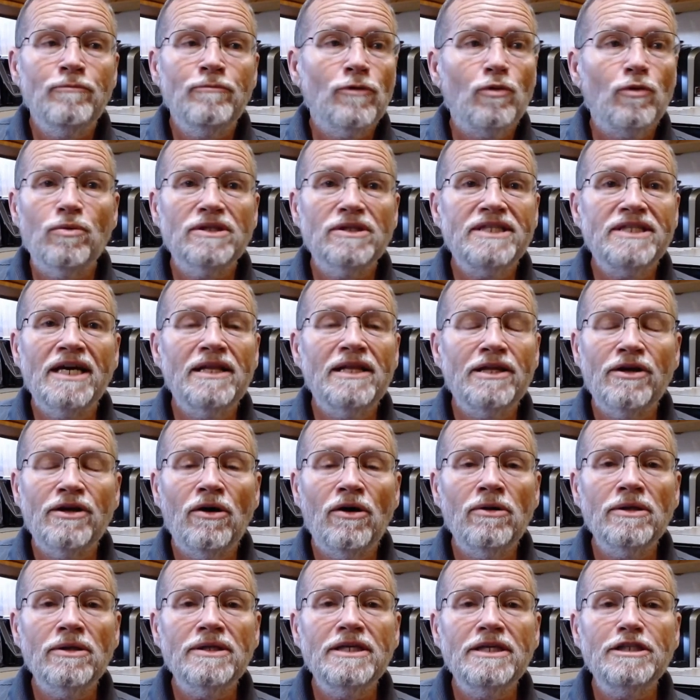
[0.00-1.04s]
We're telling
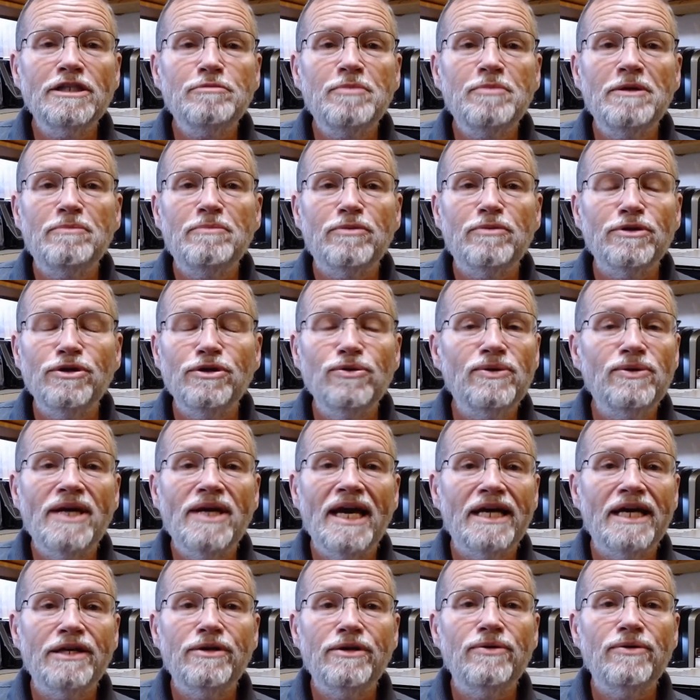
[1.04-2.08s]
all of these people you
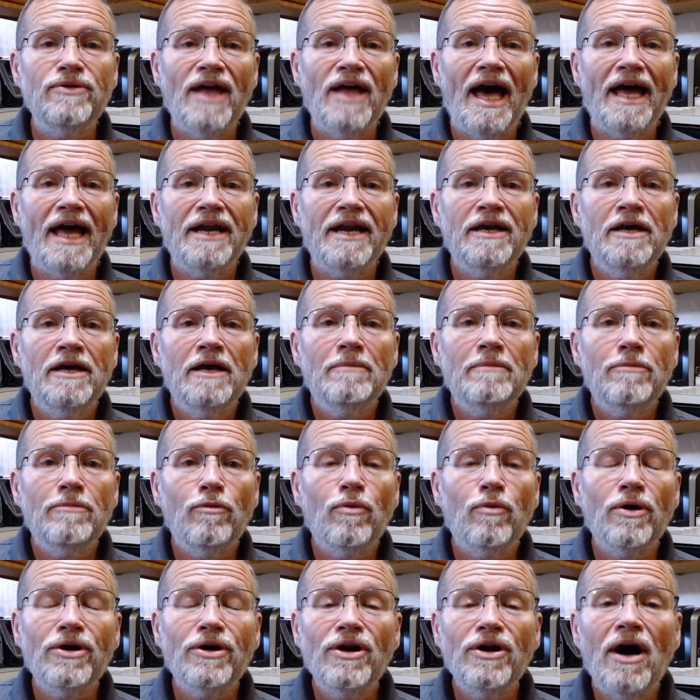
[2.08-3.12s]
can't do that. But
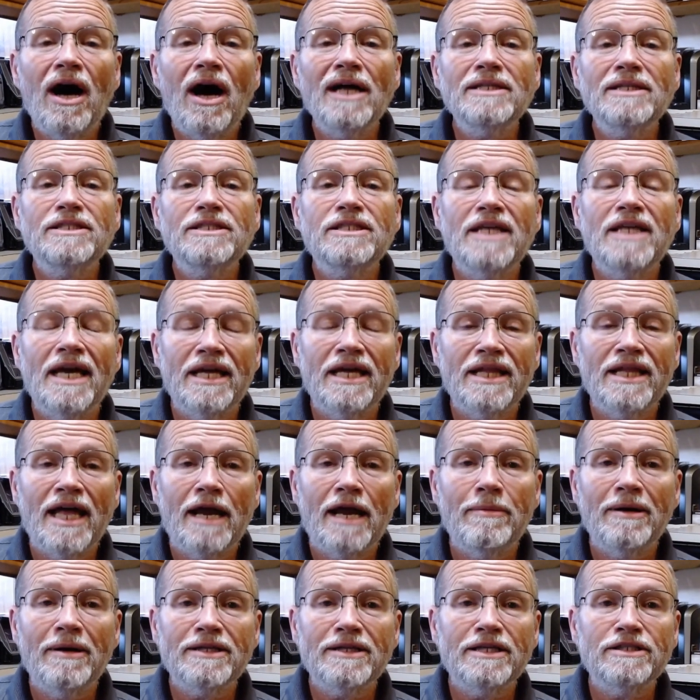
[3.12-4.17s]
we're not saying that
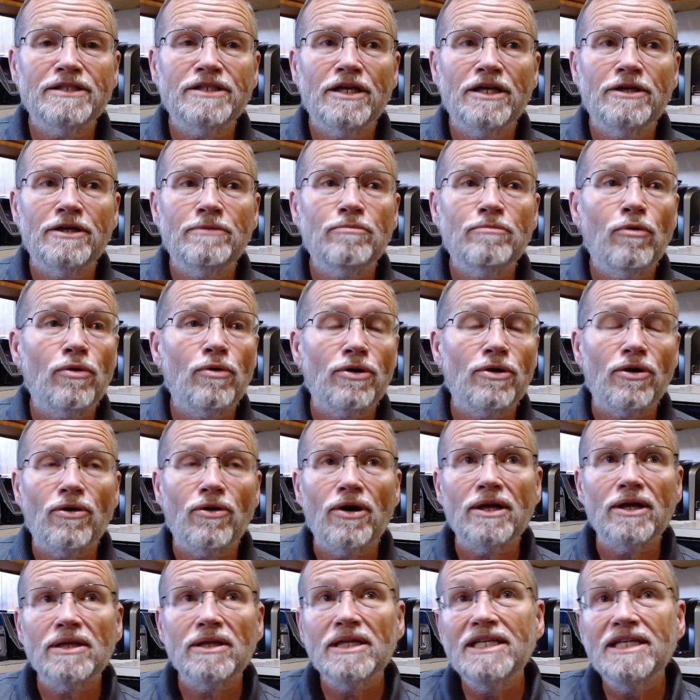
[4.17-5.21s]
about the southern border, or
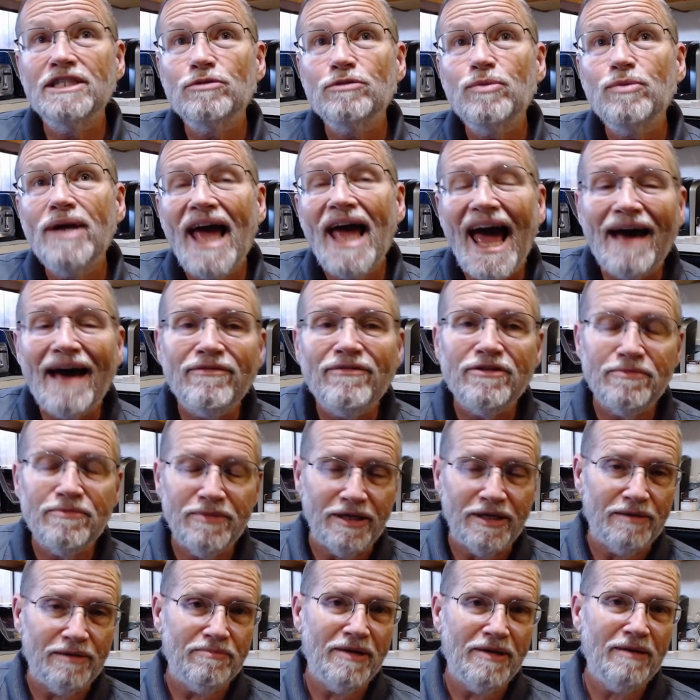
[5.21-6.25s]
at least we haven't
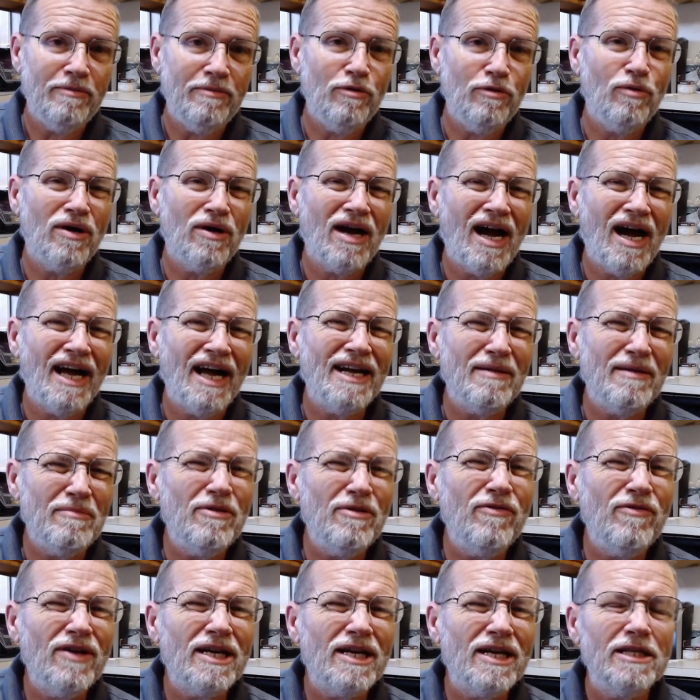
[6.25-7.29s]
been. Maybe we're kind of
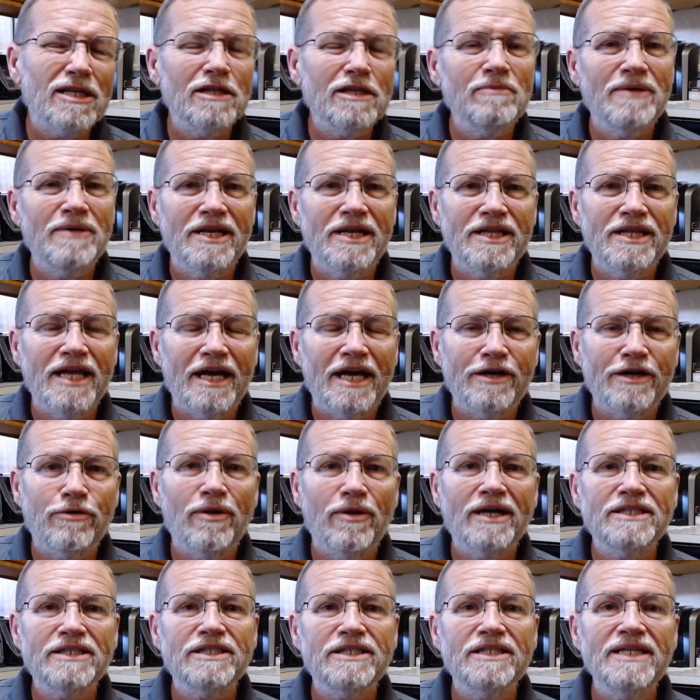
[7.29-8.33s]
moving a little bit in that
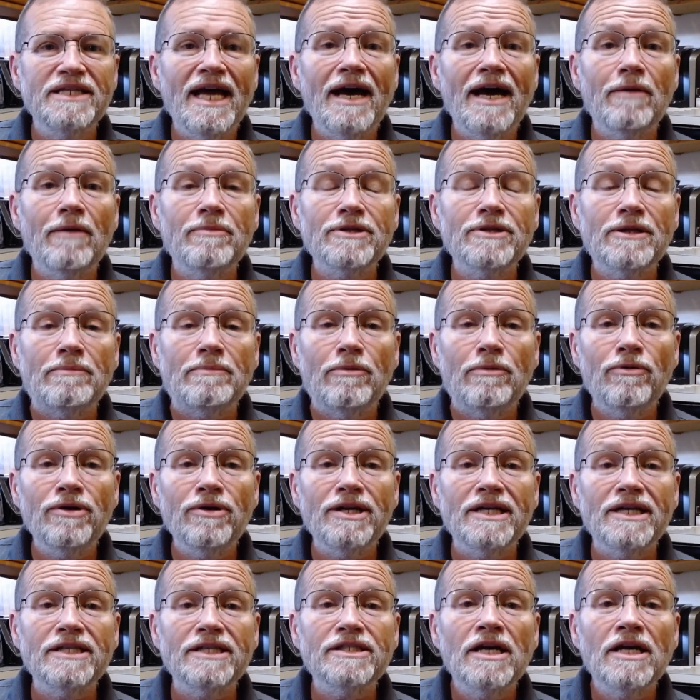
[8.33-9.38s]
direction now, but the point
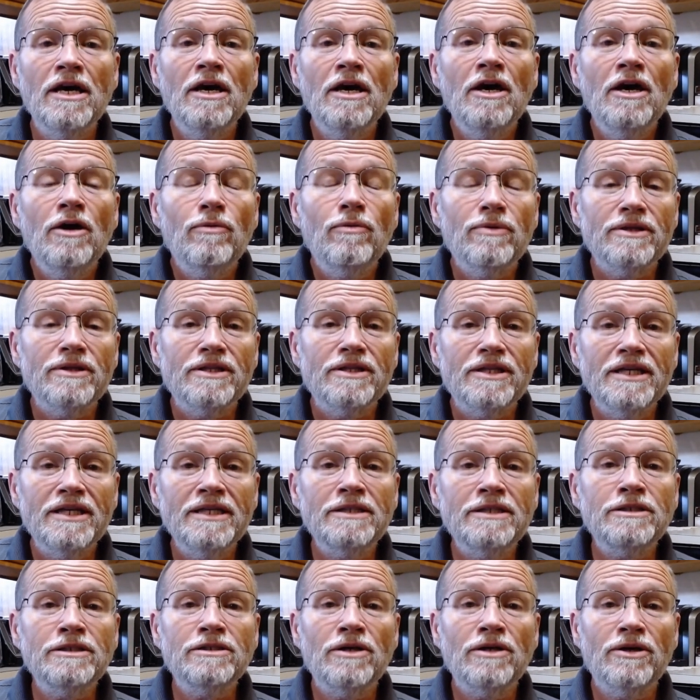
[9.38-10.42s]
is, when
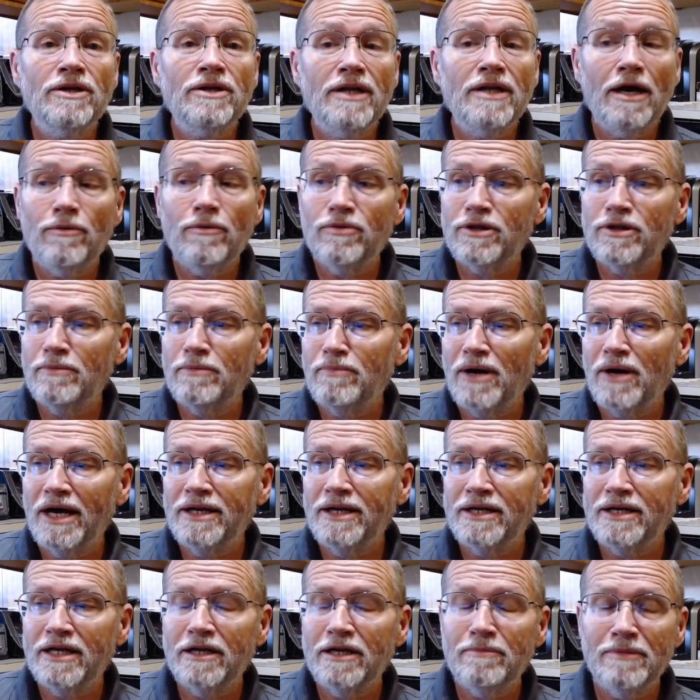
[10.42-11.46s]
things started out with the
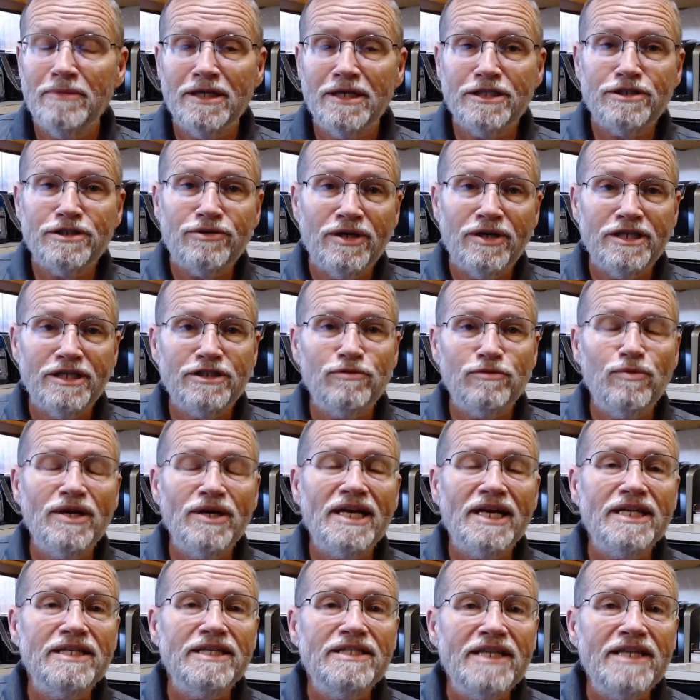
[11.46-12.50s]
Biden administration, we
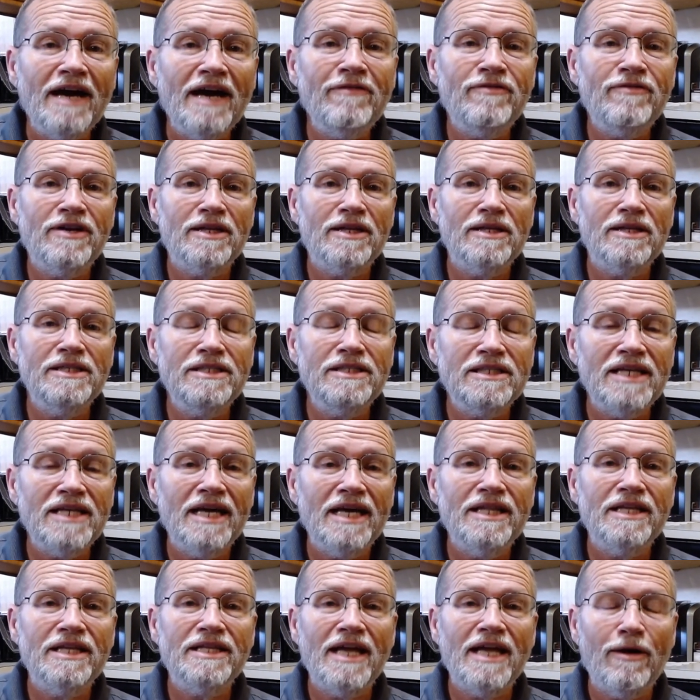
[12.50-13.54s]
can definitely say
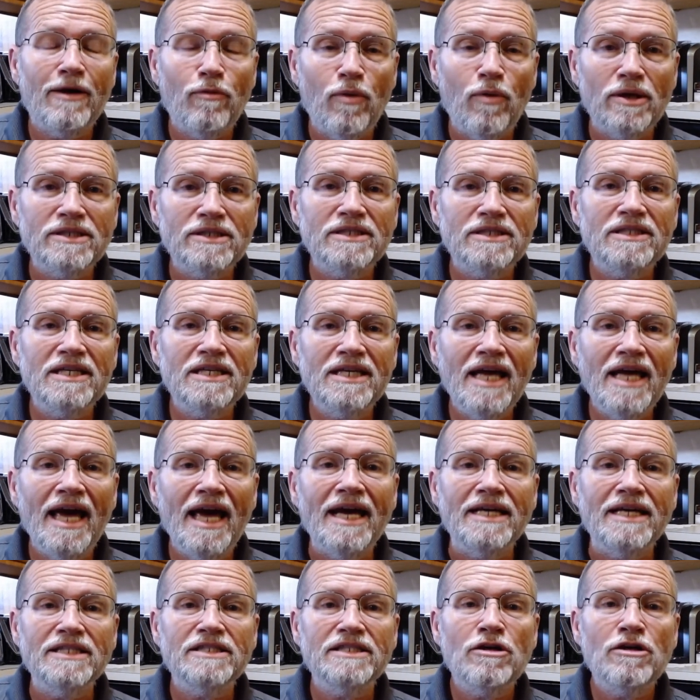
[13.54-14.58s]
that that wasn't the
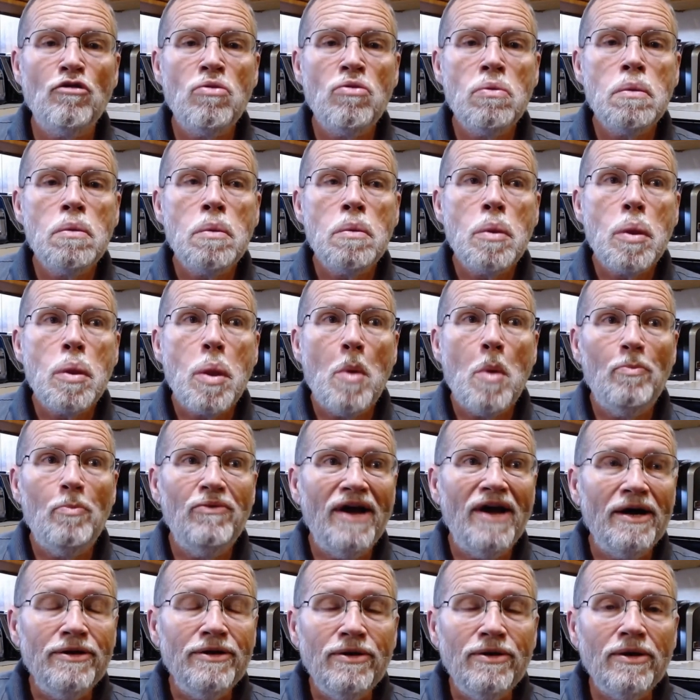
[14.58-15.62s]
case.
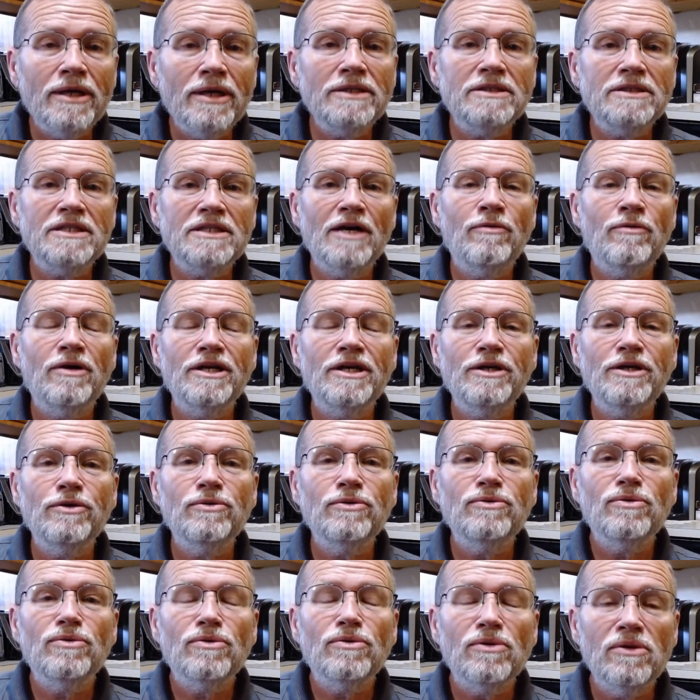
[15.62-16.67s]
Now, you can say what
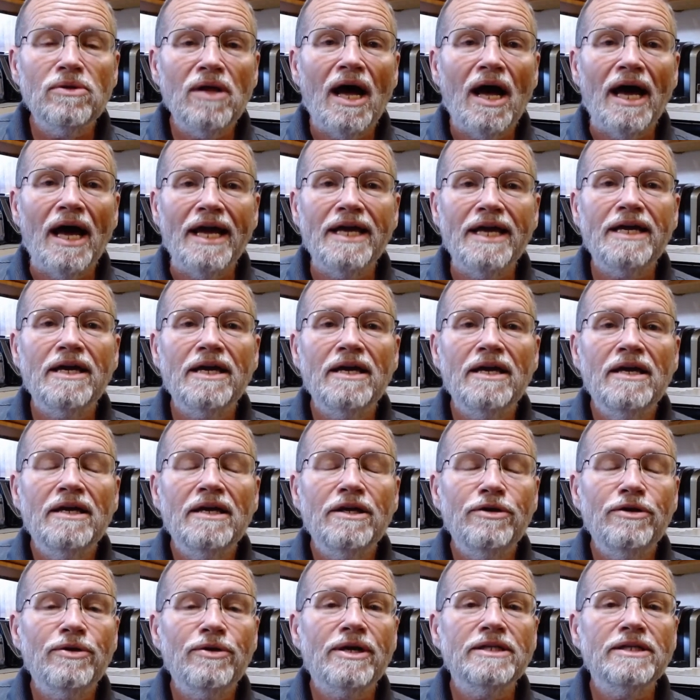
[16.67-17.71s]
you like.
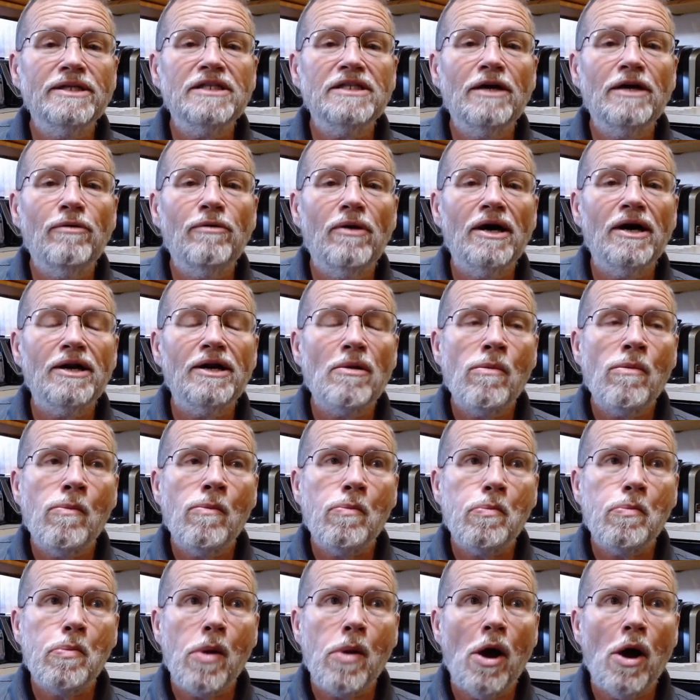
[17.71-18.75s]
You can say what,
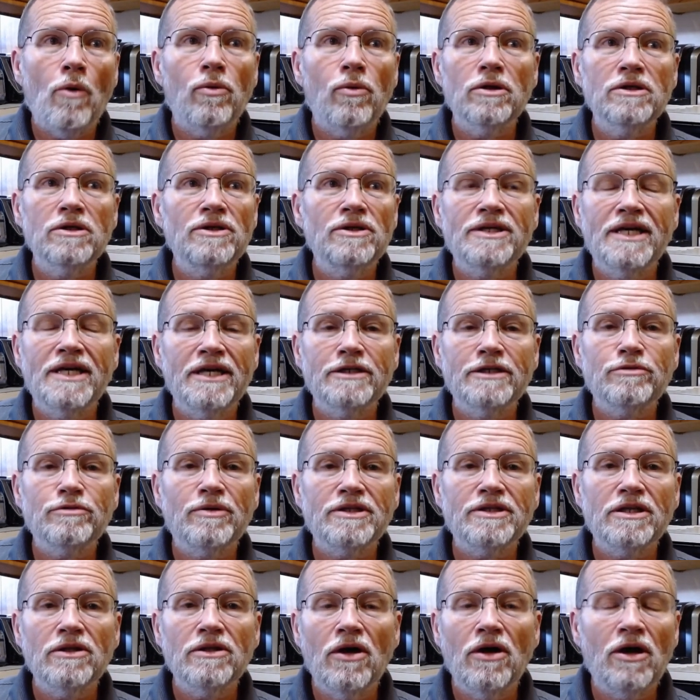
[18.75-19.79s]
oh, well, look, here's what
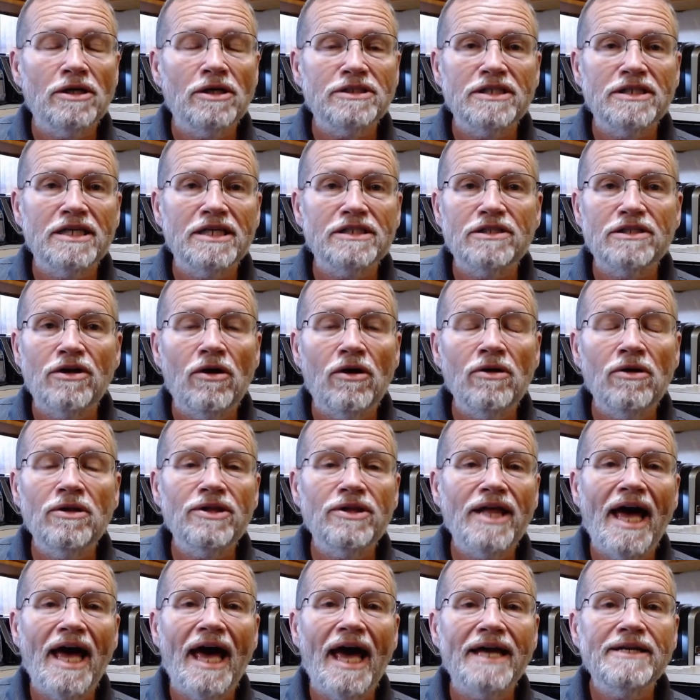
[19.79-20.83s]
the law says, and all of
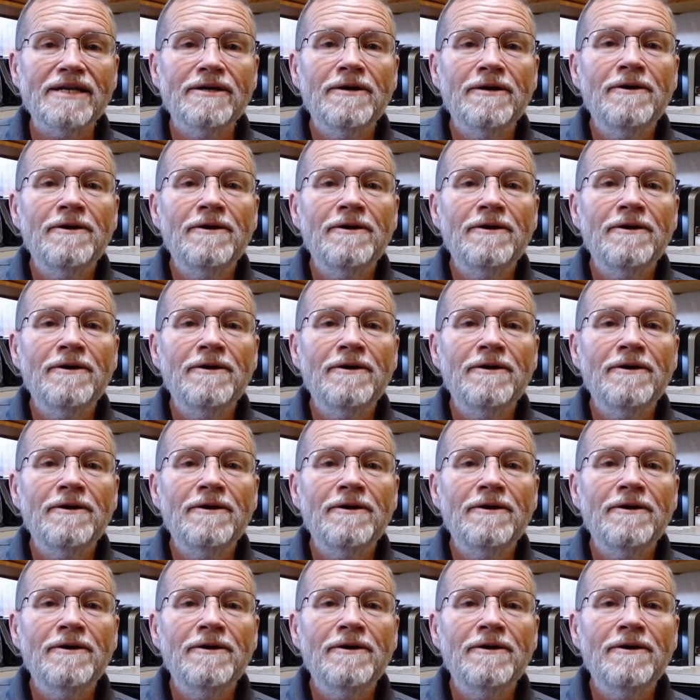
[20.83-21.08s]
that.